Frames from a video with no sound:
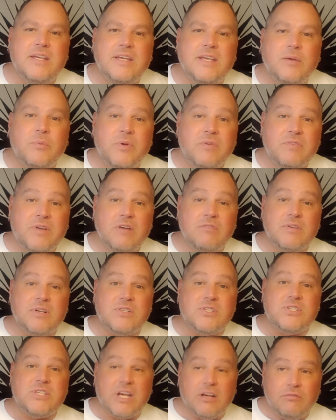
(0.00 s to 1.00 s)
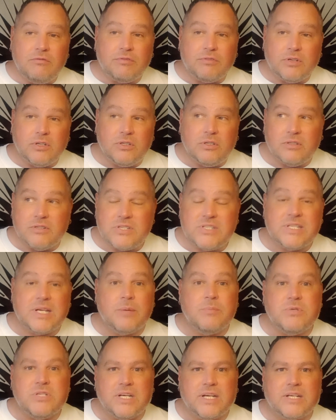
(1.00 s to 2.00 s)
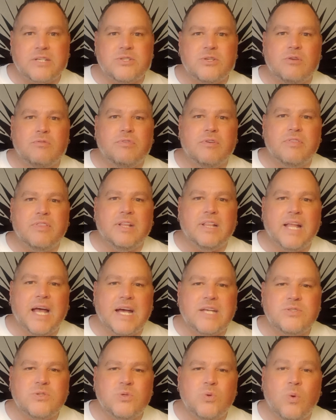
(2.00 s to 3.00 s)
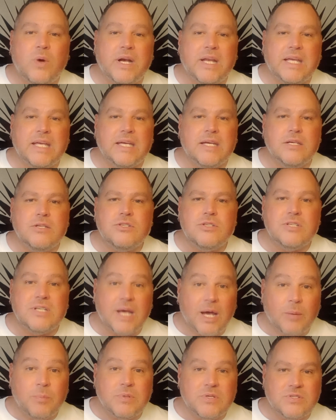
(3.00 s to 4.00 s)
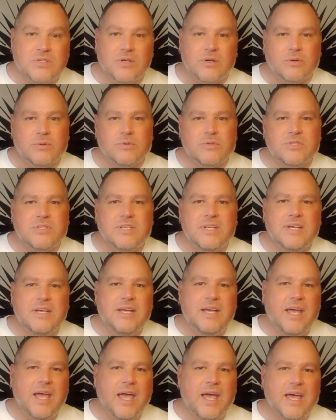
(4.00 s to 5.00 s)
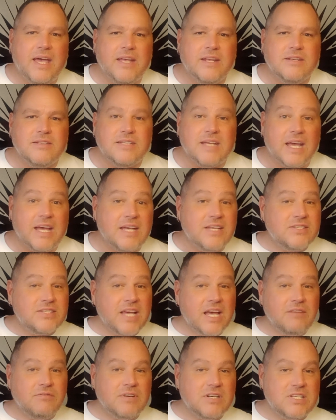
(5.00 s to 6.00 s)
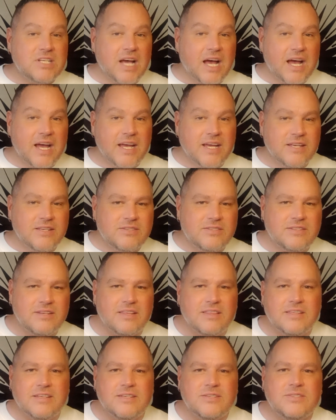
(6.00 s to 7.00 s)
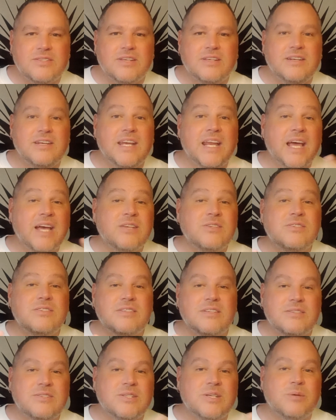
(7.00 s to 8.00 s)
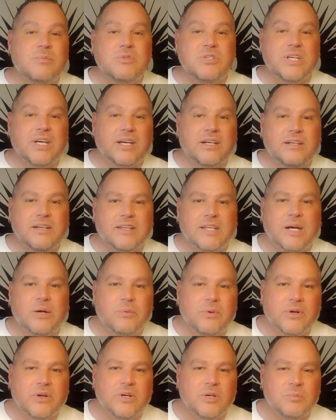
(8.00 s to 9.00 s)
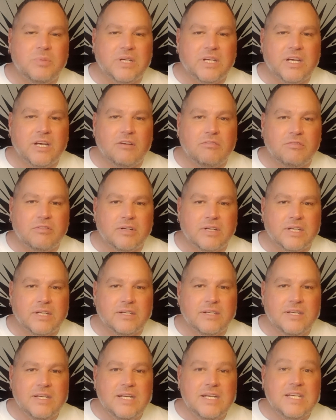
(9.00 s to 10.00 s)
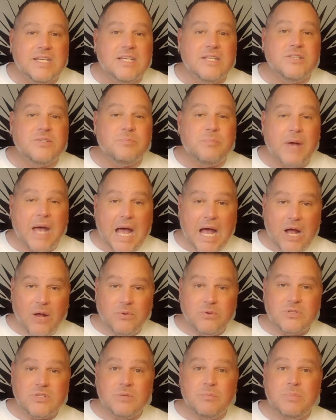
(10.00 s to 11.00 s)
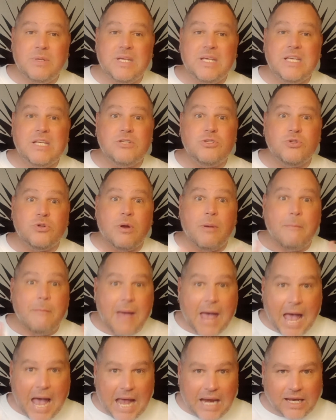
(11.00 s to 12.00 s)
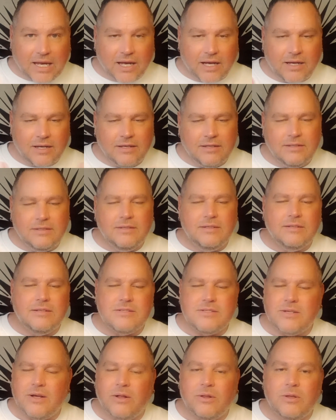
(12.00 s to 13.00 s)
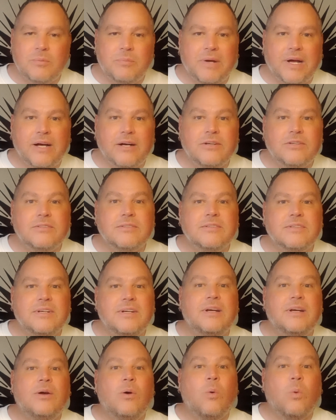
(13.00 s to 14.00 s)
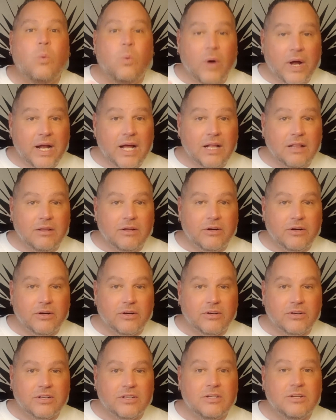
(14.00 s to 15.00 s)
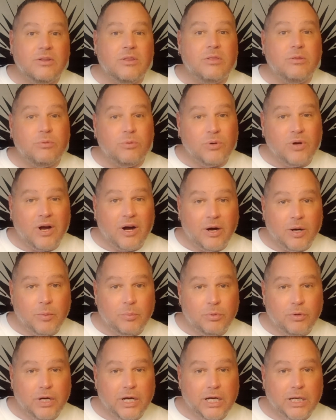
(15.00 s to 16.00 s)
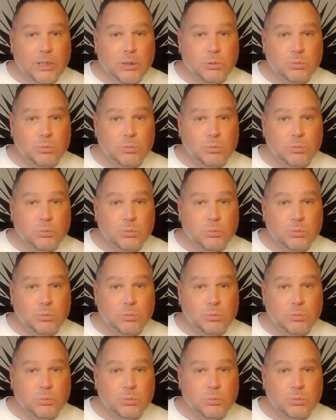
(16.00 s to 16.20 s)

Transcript: We've covered several subjects over the last 20-ish episodes, and as advertised, this next subject that we're going to be covering is bound to be dramatic. It's all about what I learned through heartbreak.